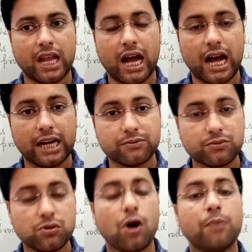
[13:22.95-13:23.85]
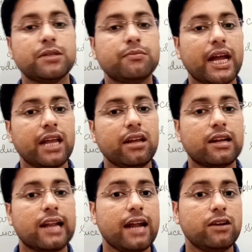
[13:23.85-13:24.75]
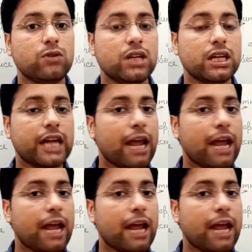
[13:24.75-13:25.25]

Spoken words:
are formed by glandular